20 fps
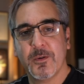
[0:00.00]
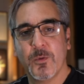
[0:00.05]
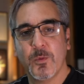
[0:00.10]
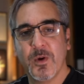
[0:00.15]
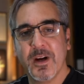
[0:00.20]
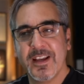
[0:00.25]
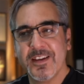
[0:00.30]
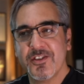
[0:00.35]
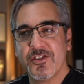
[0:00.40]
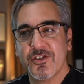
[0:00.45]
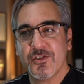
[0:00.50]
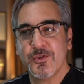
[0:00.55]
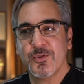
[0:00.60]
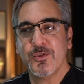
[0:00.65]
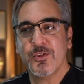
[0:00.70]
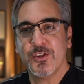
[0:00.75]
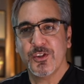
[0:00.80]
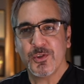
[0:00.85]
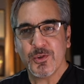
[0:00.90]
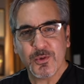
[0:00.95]
why
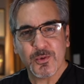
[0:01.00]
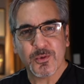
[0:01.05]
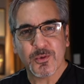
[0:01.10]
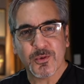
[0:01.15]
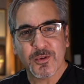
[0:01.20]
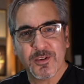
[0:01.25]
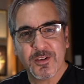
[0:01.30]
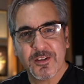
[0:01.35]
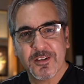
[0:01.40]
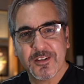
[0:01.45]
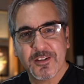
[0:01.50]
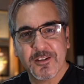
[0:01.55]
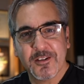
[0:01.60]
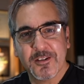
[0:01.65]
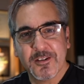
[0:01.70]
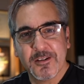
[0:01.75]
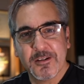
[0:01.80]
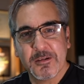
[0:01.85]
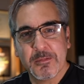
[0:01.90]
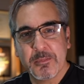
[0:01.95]
should you
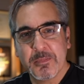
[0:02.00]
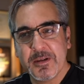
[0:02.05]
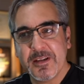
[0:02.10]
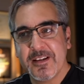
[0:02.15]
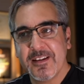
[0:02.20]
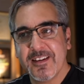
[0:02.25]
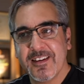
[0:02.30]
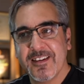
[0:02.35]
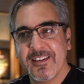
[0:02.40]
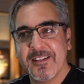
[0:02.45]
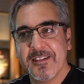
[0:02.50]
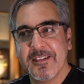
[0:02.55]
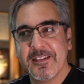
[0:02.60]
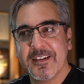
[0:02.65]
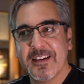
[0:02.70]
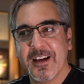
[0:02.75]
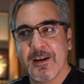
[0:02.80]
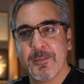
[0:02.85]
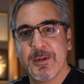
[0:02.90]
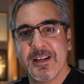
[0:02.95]
be
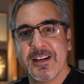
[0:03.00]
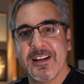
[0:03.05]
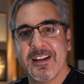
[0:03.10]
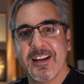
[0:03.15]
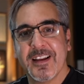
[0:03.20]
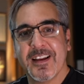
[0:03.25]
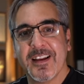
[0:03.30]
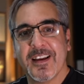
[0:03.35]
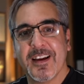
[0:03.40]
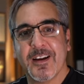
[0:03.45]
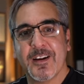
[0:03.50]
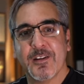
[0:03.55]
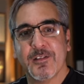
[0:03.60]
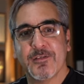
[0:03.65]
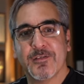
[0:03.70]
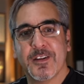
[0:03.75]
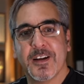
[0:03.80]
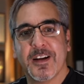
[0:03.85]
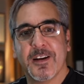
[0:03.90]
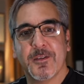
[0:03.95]
coming out
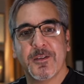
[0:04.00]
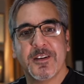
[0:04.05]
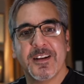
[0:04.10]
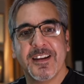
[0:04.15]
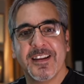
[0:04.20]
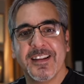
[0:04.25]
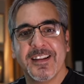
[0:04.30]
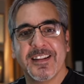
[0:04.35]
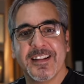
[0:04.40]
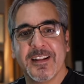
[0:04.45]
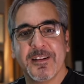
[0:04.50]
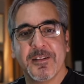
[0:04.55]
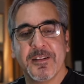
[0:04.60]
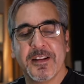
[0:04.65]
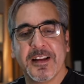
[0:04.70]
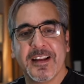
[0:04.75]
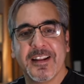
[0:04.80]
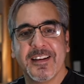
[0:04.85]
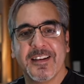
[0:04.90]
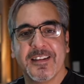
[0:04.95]
of our
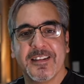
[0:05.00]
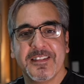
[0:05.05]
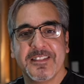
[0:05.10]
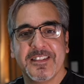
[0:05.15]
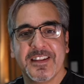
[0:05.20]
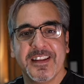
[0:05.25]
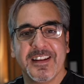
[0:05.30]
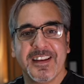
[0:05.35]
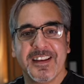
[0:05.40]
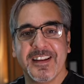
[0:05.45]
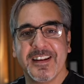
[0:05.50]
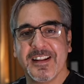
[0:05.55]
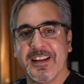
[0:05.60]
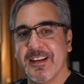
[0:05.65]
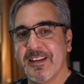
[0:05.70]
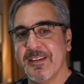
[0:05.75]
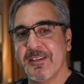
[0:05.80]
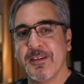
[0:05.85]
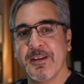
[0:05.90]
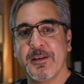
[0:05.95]
end and taking
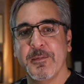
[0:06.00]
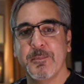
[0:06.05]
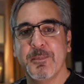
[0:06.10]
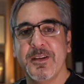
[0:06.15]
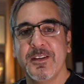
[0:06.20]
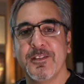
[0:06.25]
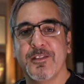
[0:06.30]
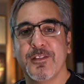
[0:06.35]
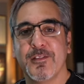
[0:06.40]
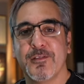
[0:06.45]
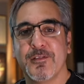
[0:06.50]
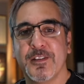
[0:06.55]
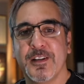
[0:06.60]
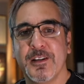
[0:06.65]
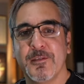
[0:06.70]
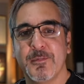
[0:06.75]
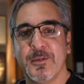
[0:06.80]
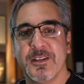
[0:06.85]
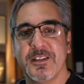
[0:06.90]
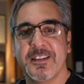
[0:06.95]
a piece of
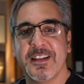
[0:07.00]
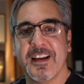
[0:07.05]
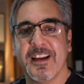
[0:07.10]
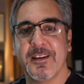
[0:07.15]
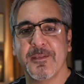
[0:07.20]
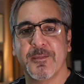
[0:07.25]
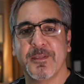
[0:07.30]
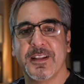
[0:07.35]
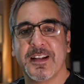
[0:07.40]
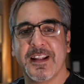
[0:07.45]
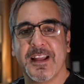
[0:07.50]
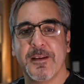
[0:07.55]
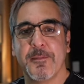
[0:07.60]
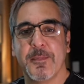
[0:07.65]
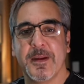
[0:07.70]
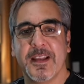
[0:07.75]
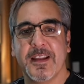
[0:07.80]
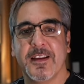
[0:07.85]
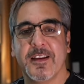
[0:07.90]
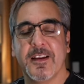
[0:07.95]
every dime that I
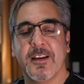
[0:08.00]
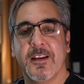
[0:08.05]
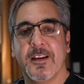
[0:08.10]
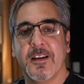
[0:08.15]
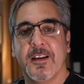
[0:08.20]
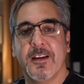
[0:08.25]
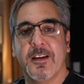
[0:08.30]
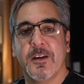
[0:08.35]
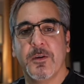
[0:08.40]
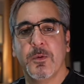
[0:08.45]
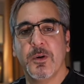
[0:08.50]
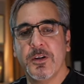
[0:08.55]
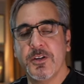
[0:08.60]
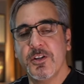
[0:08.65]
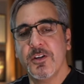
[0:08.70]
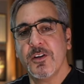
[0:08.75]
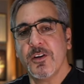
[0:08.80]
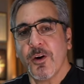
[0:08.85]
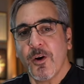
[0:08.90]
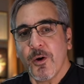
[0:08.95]
make. Well,
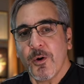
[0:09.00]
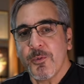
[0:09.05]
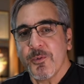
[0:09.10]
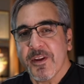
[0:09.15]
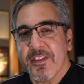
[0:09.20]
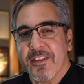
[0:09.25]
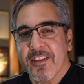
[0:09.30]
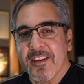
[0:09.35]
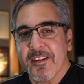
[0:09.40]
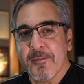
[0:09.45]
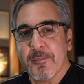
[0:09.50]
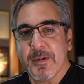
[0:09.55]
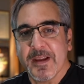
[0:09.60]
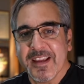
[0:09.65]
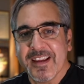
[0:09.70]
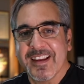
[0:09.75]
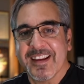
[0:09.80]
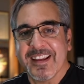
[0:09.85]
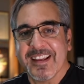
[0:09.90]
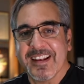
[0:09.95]
you're already
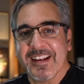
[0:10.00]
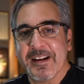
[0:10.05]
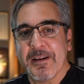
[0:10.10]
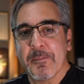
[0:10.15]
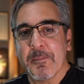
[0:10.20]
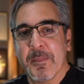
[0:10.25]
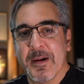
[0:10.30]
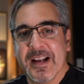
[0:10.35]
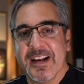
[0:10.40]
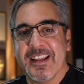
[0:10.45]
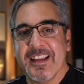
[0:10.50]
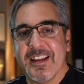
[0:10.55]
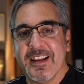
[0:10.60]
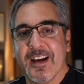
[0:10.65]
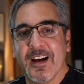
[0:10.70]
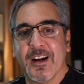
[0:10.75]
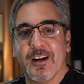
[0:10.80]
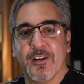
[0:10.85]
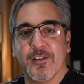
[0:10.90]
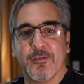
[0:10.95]
making
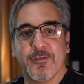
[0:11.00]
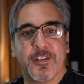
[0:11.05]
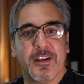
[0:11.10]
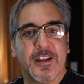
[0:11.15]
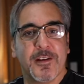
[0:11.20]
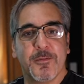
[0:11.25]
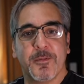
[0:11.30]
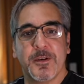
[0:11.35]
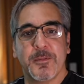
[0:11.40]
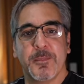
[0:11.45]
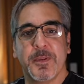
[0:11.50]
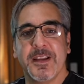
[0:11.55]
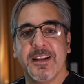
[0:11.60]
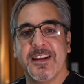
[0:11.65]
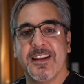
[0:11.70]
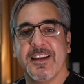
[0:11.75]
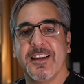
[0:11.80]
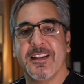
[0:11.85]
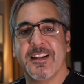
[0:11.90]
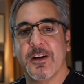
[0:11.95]
money out of every
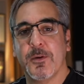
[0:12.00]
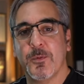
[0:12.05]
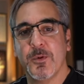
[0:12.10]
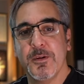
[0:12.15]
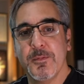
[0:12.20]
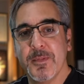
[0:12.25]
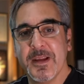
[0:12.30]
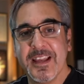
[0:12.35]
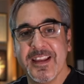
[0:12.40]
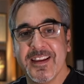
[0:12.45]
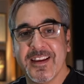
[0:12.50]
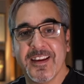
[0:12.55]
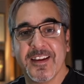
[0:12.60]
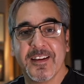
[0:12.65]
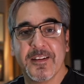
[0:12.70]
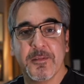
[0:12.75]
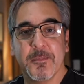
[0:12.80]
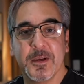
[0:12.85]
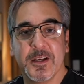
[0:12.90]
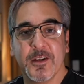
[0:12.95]
penny that we make,
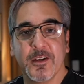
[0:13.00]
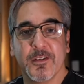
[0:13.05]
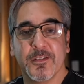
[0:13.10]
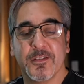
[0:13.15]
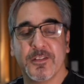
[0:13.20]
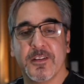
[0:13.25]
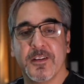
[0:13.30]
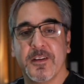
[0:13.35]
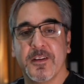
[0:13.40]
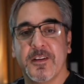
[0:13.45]
because